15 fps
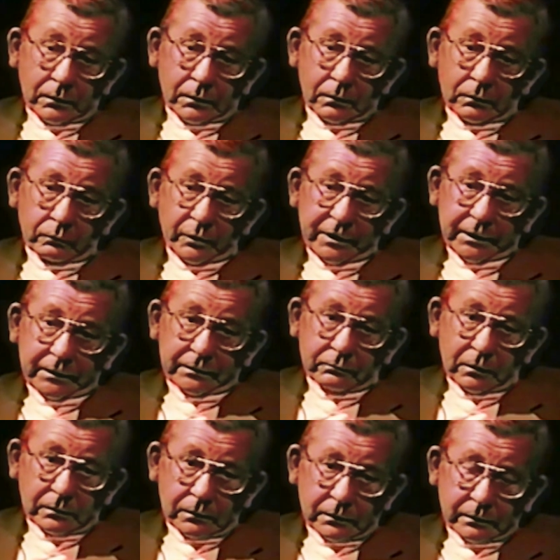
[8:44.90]

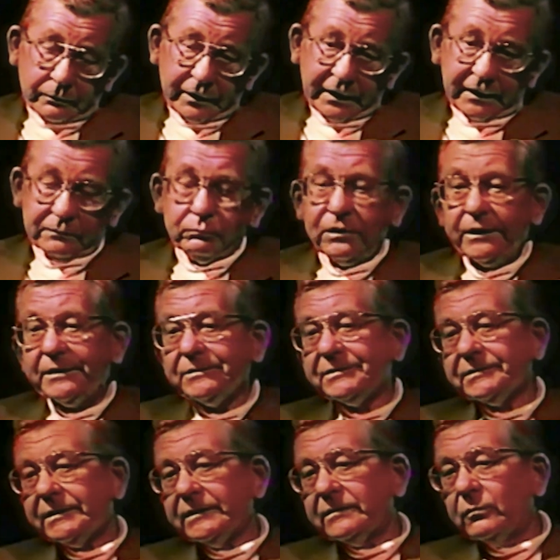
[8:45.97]
We had placed
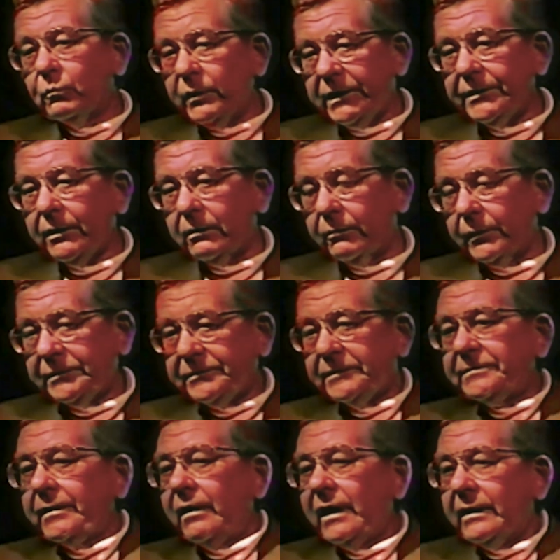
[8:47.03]
in the window at the
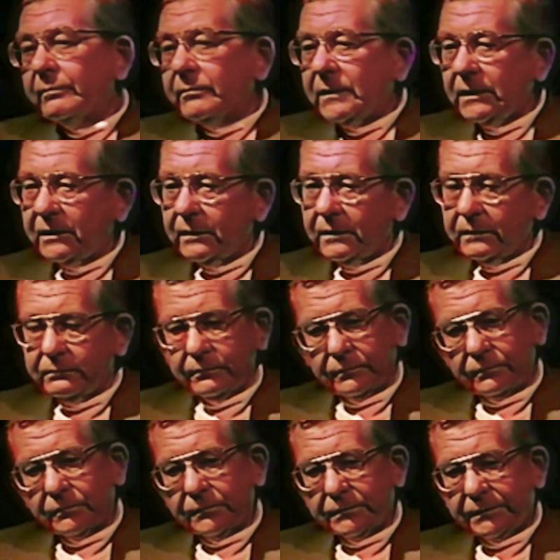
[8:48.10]
time
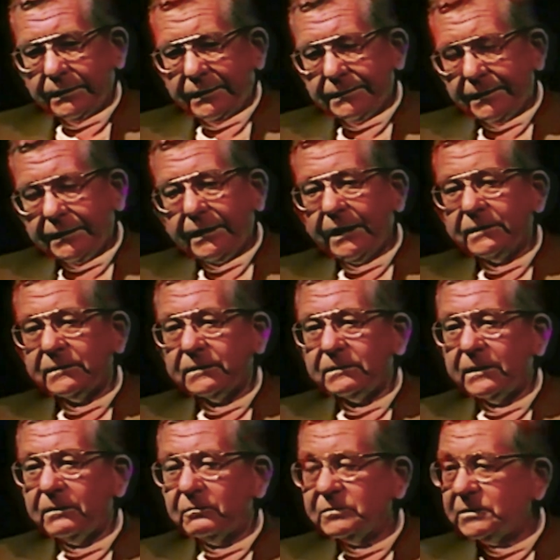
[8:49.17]
to indicate that
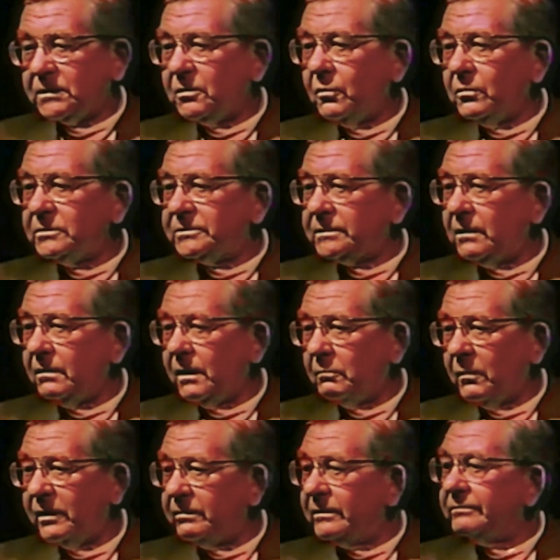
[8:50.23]
there was a Gold Star
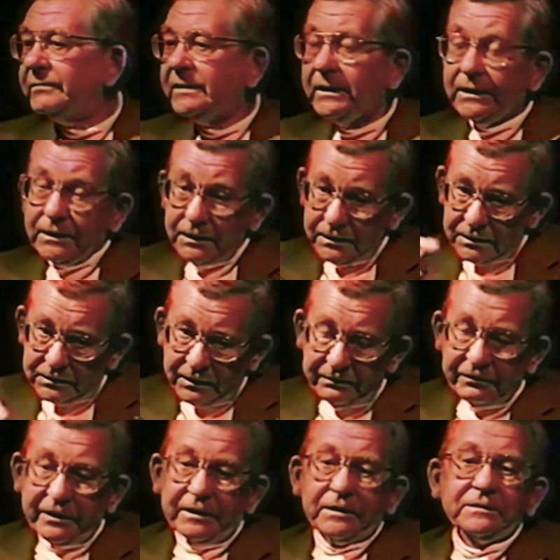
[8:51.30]
mother
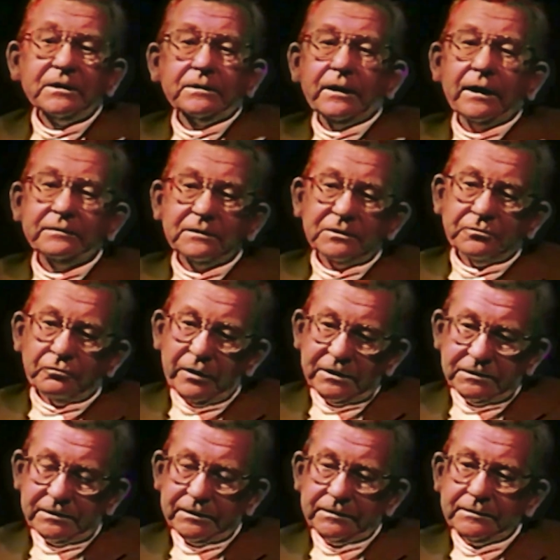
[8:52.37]
living at this
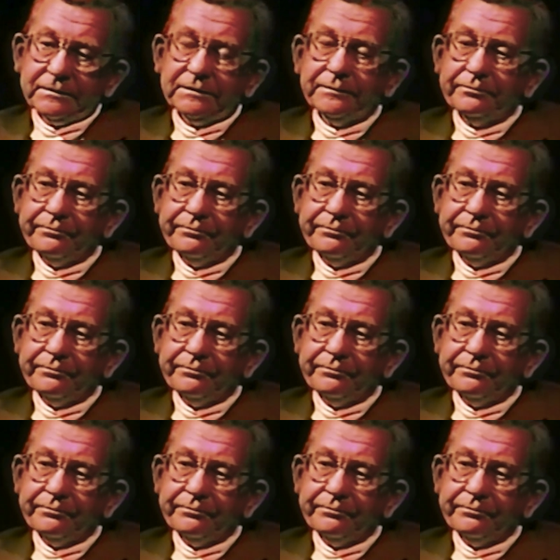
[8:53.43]
residence.